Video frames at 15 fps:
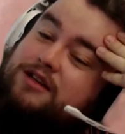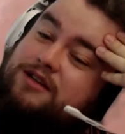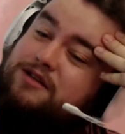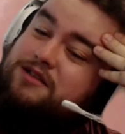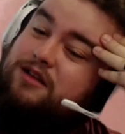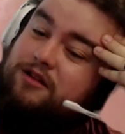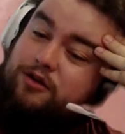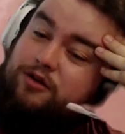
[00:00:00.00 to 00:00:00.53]

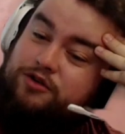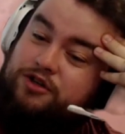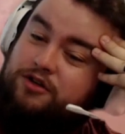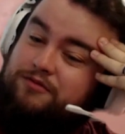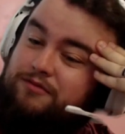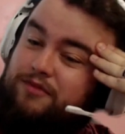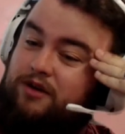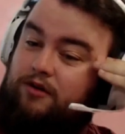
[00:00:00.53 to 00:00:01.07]

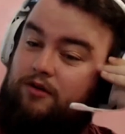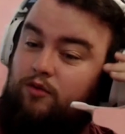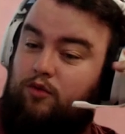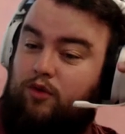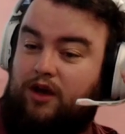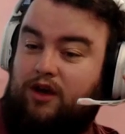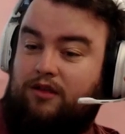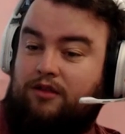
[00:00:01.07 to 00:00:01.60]
disillusionment
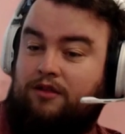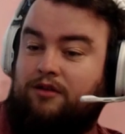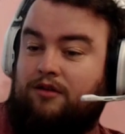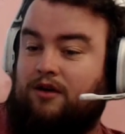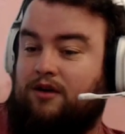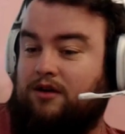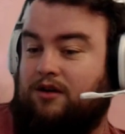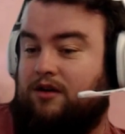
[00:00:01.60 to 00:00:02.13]
with
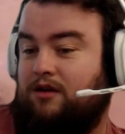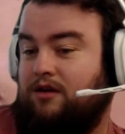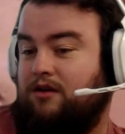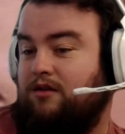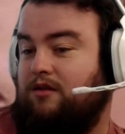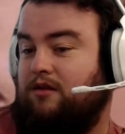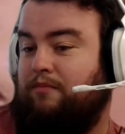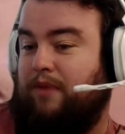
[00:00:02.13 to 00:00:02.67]

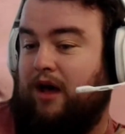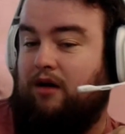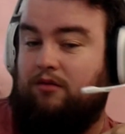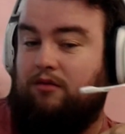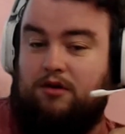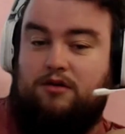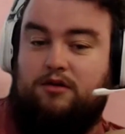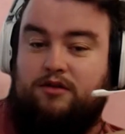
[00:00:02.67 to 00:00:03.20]

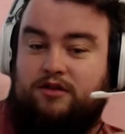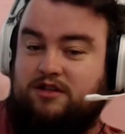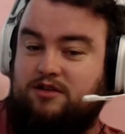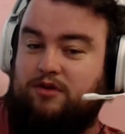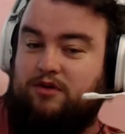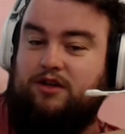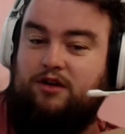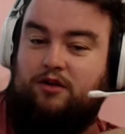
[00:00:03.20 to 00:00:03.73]
Balrog that has
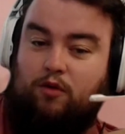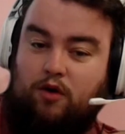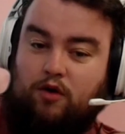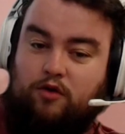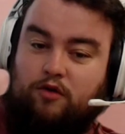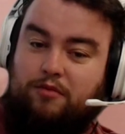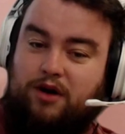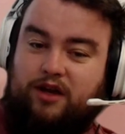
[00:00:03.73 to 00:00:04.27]
really
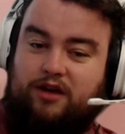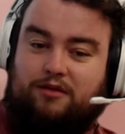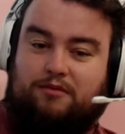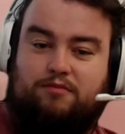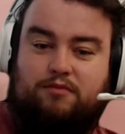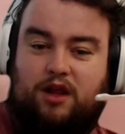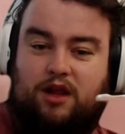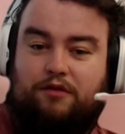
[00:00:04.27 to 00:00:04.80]
grown my
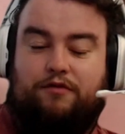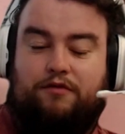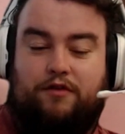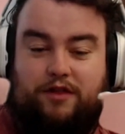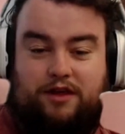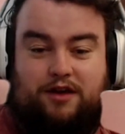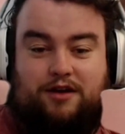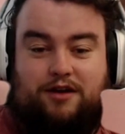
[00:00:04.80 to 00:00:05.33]
love for
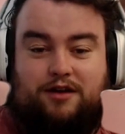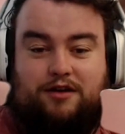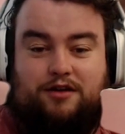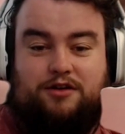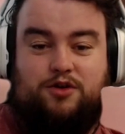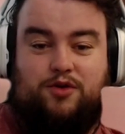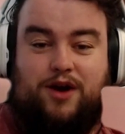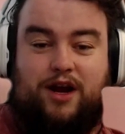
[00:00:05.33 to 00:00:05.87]
the
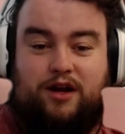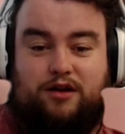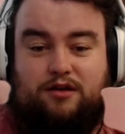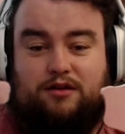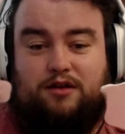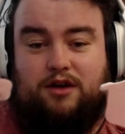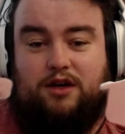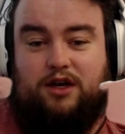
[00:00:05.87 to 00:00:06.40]

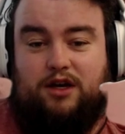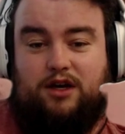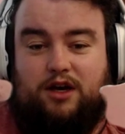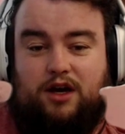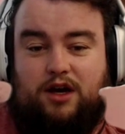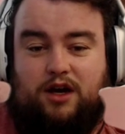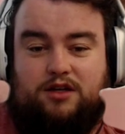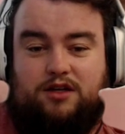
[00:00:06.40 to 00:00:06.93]
dragon.
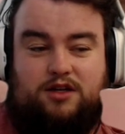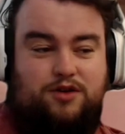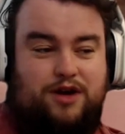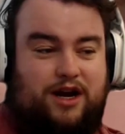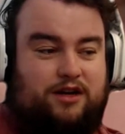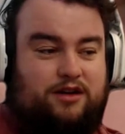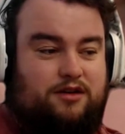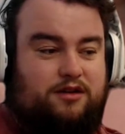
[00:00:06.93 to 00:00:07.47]
Because the
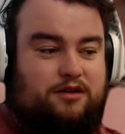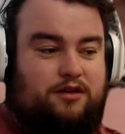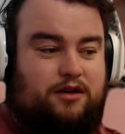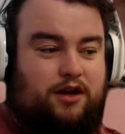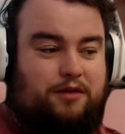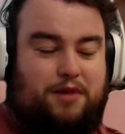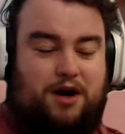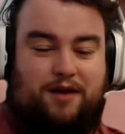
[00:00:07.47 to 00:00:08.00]
dragon,
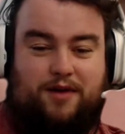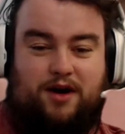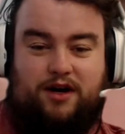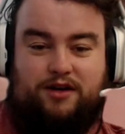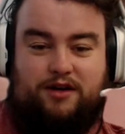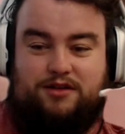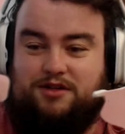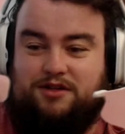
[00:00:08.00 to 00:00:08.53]
in my
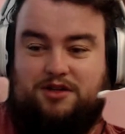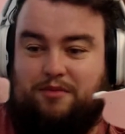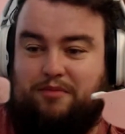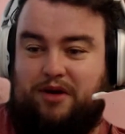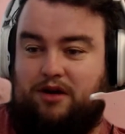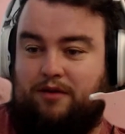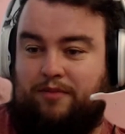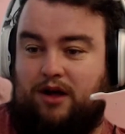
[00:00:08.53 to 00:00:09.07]
mind, is just a
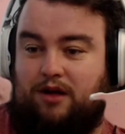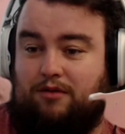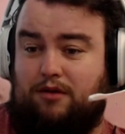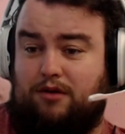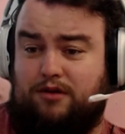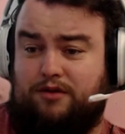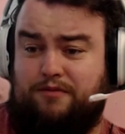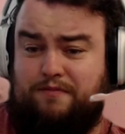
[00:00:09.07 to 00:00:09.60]
better
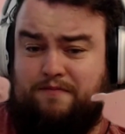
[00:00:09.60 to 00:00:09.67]
Balrog.